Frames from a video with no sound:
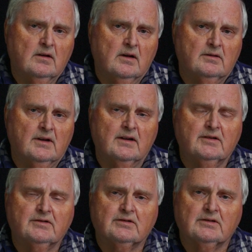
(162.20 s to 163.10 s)
And that
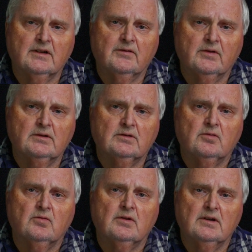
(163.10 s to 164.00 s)
is the slavery
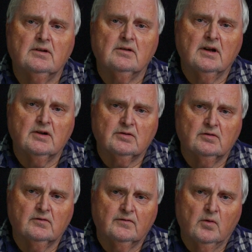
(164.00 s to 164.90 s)
to
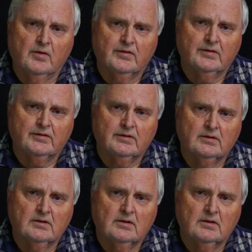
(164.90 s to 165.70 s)
international forces